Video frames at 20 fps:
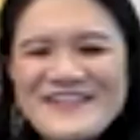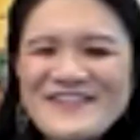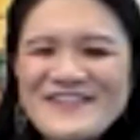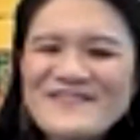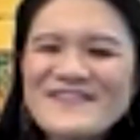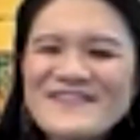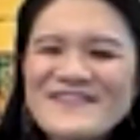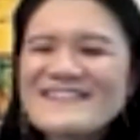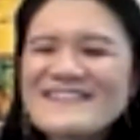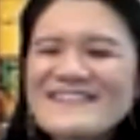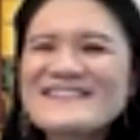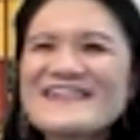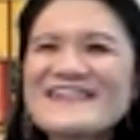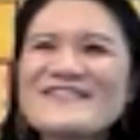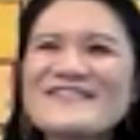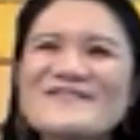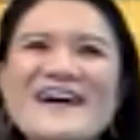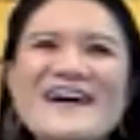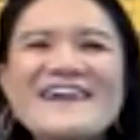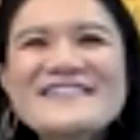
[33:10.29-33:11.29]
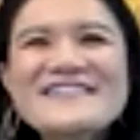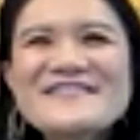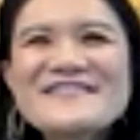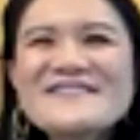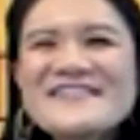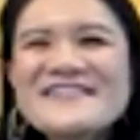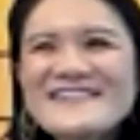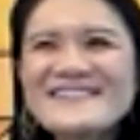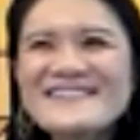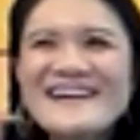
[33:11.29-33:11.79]
you're welcome. Well, I'll give
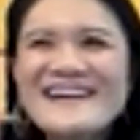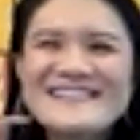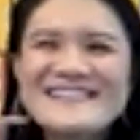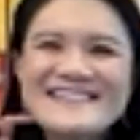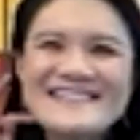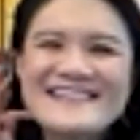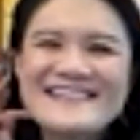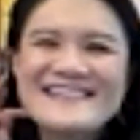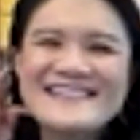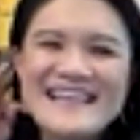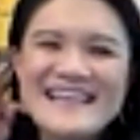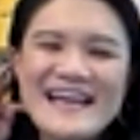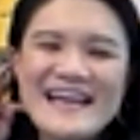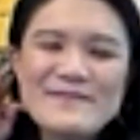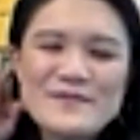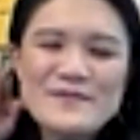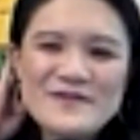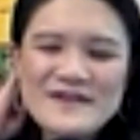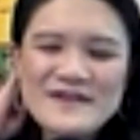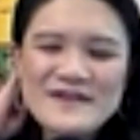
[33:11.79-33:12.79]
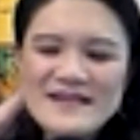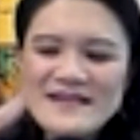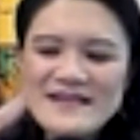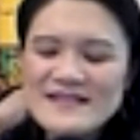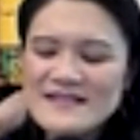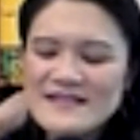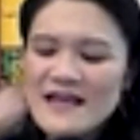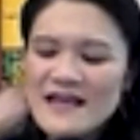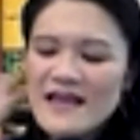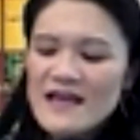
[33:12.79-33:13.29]
you a classic example
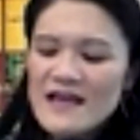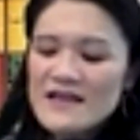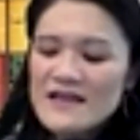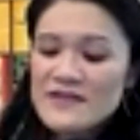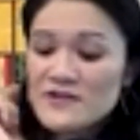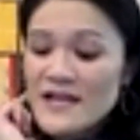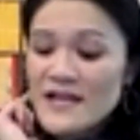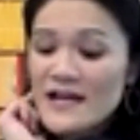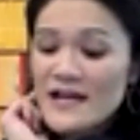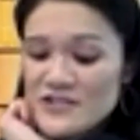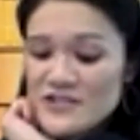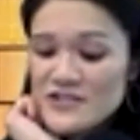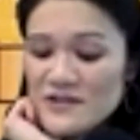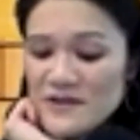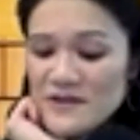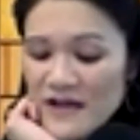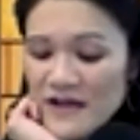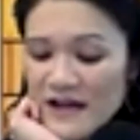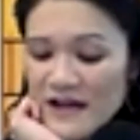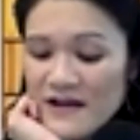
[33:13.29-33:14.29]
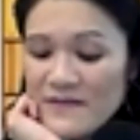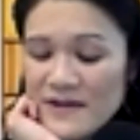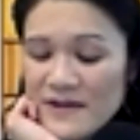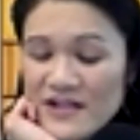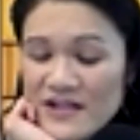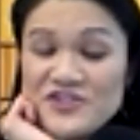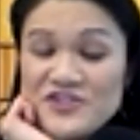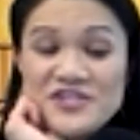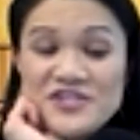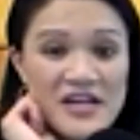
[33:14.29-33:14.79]
is there's actually um,
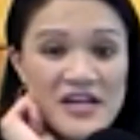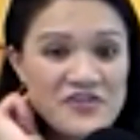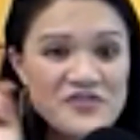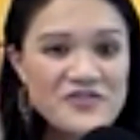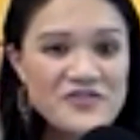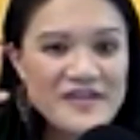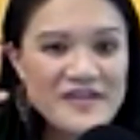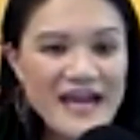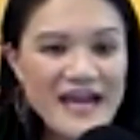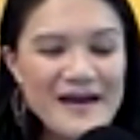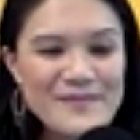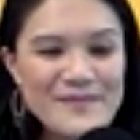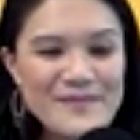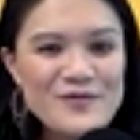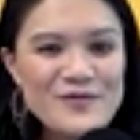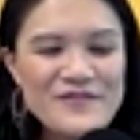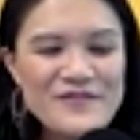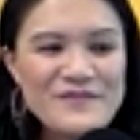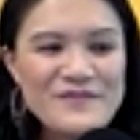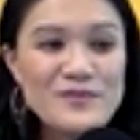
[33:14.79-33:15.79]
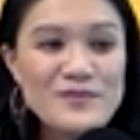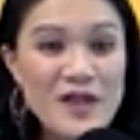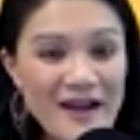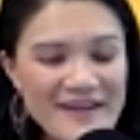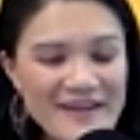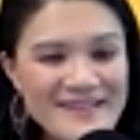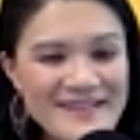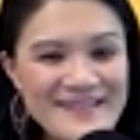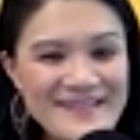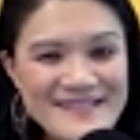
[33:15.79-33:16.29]
a gender gap with
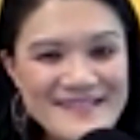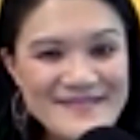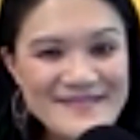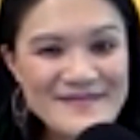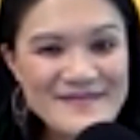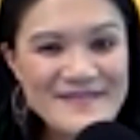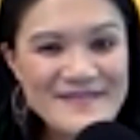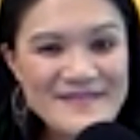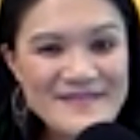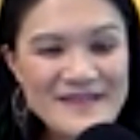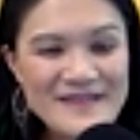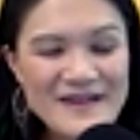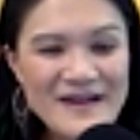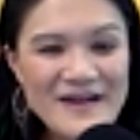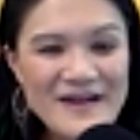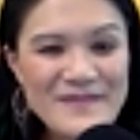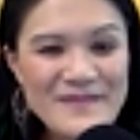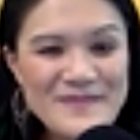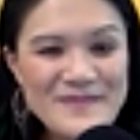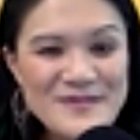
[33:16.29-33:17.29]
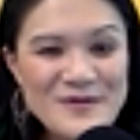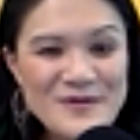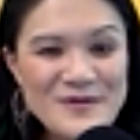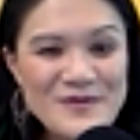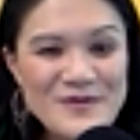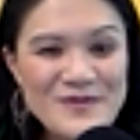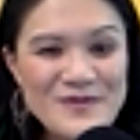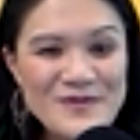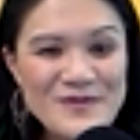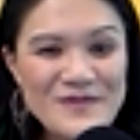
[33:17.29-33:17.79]
blindness. Um,
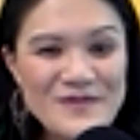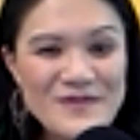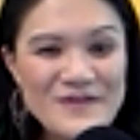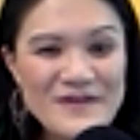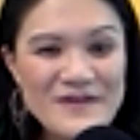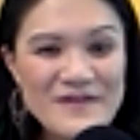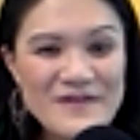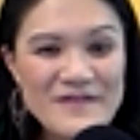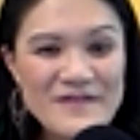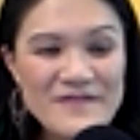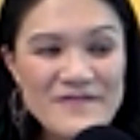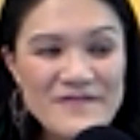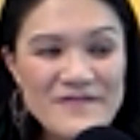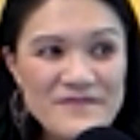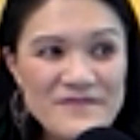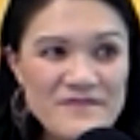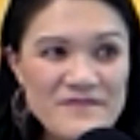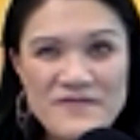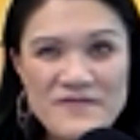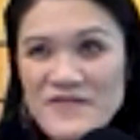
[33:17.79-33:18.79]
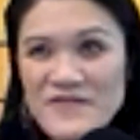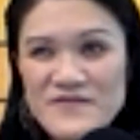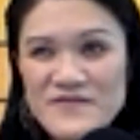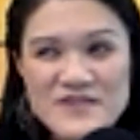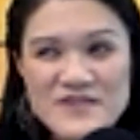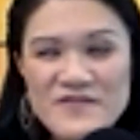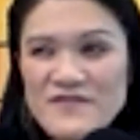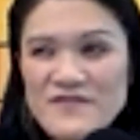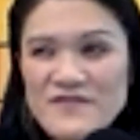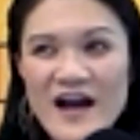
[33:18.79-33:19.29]
so
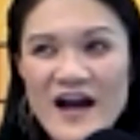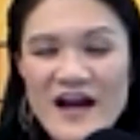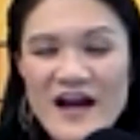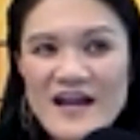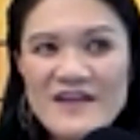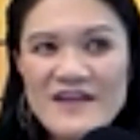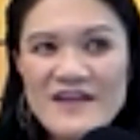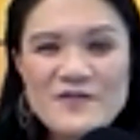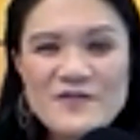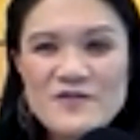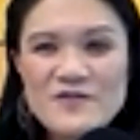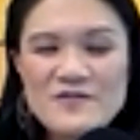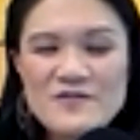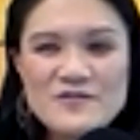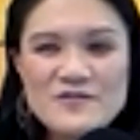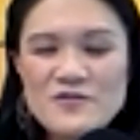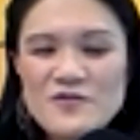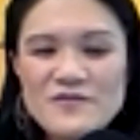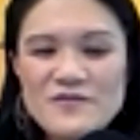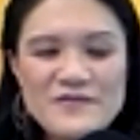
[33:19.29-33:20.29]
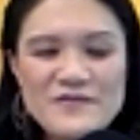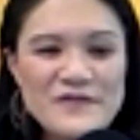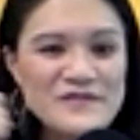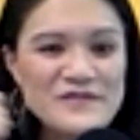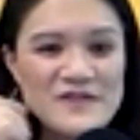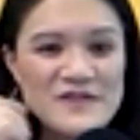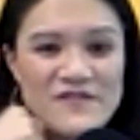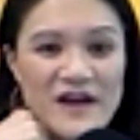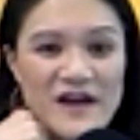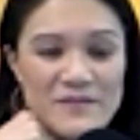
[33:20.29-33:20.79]
55 or a little over
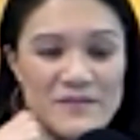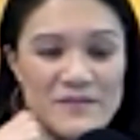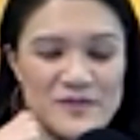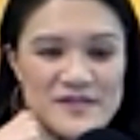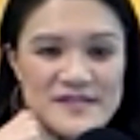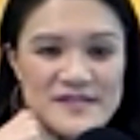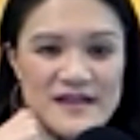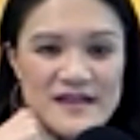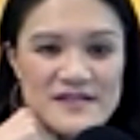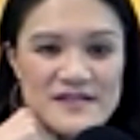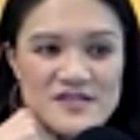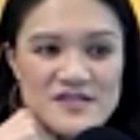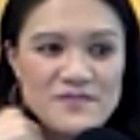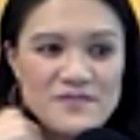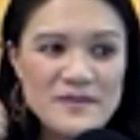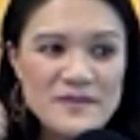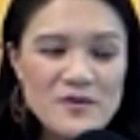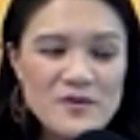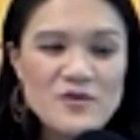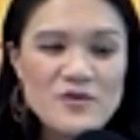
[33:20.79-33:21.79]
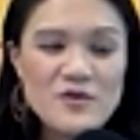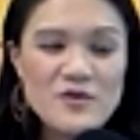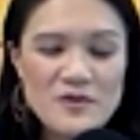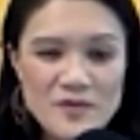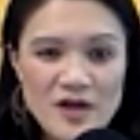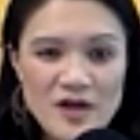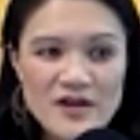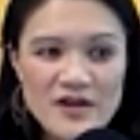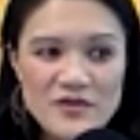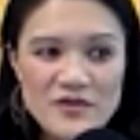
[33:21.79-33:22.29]
55% of people who are
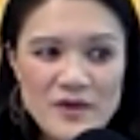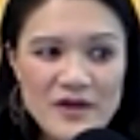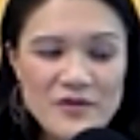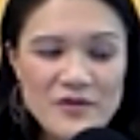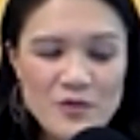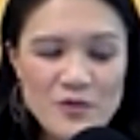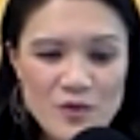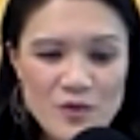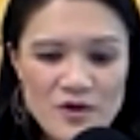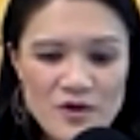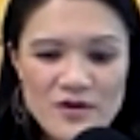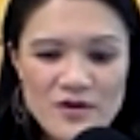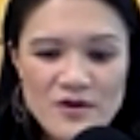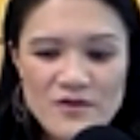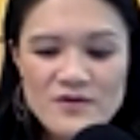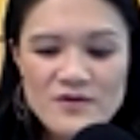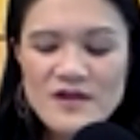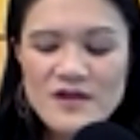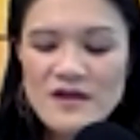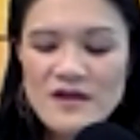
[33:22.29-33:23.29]
blind around the world